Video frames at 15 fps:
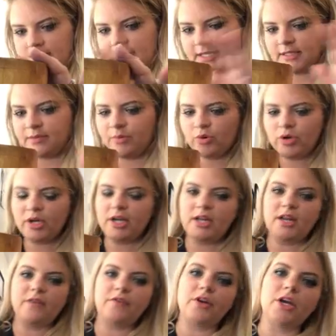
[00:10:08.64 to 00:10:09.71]
it's
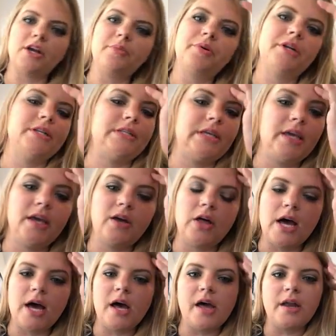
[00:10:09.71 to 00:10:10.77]
important, if you're going to put a decal
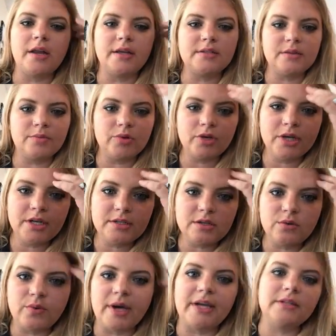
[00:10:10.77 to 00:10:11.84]
on, it's important to
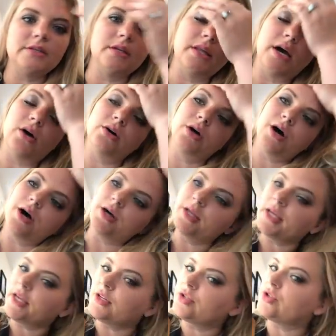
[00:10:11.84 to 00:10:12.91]
wait until the alcohol
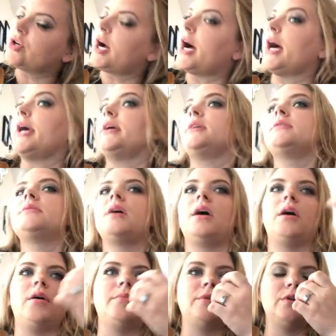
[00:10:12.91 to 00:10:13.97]
ink dries.
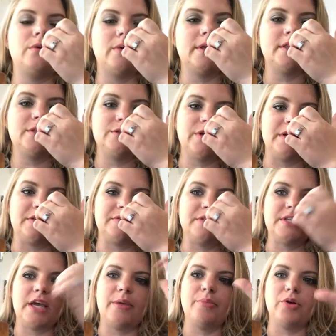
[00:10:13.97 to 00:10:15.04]
You don't want the transfer
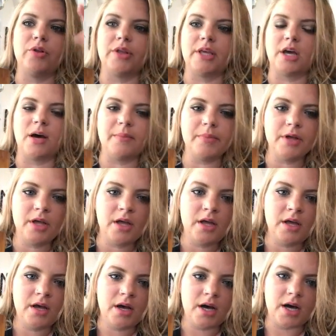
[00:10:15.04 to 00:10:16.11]
tape pulling up
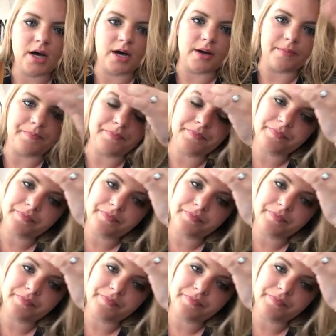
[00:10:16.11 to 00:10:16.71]
the